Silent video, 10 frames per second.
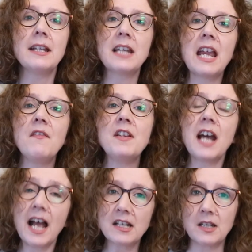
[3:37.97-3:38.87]
David
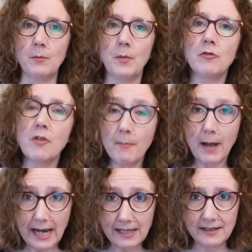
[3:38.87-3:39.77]
Adam
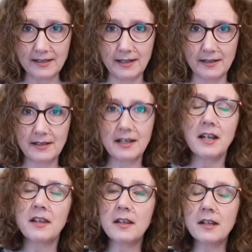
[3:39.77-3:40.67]
reminds us
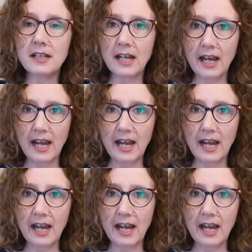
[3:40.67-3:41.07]
that